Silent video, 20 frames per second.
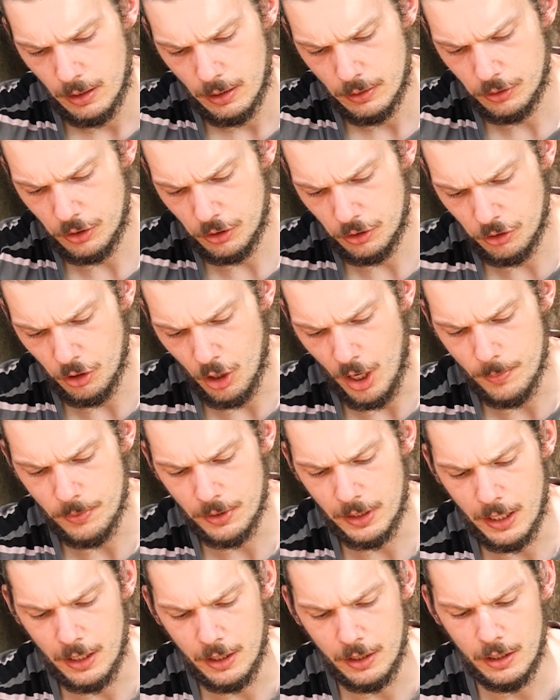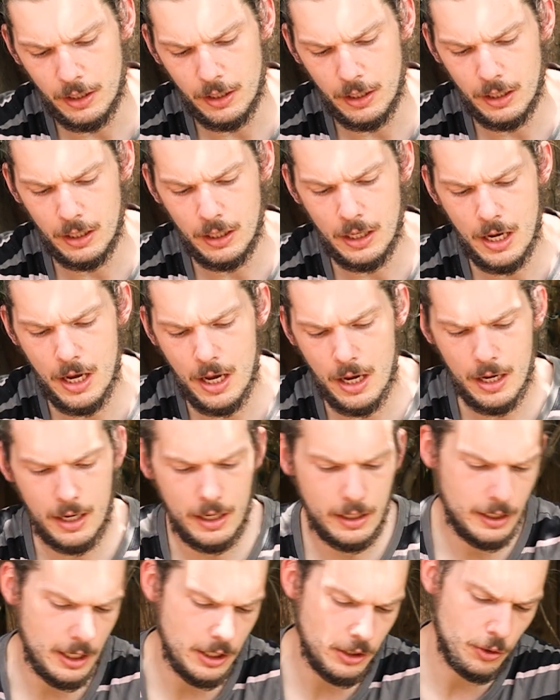It's just time to get
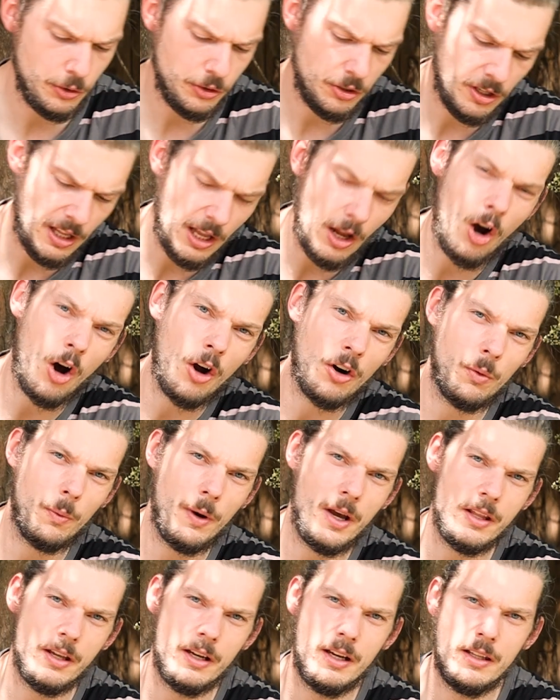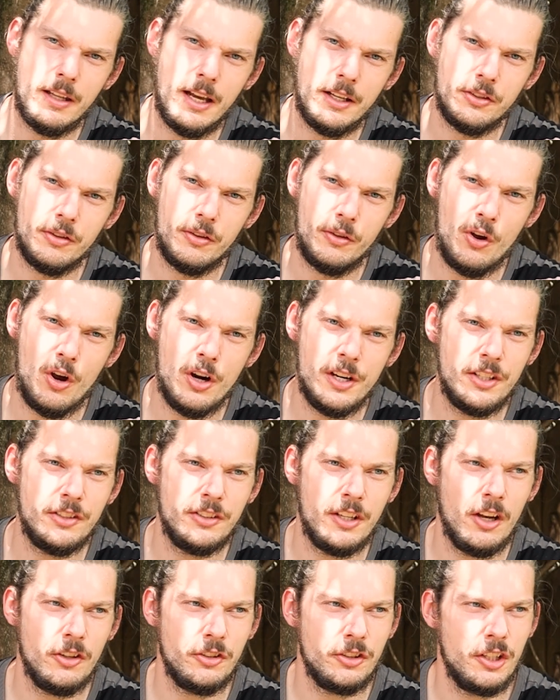used to that hotter weather, and that's 30
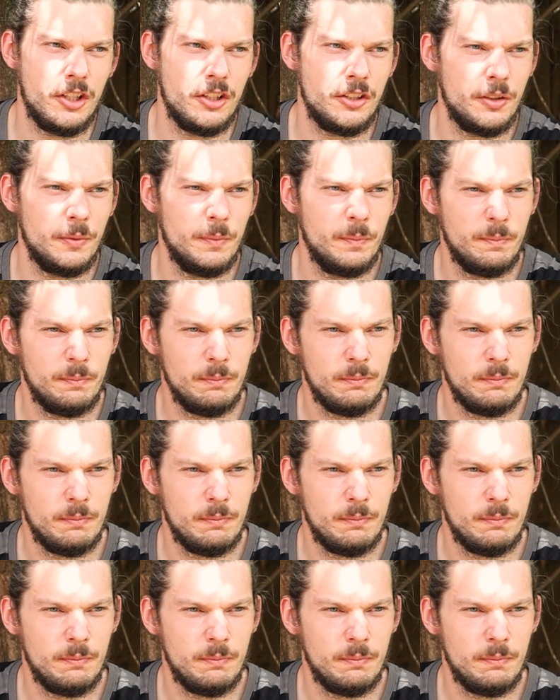Celsius.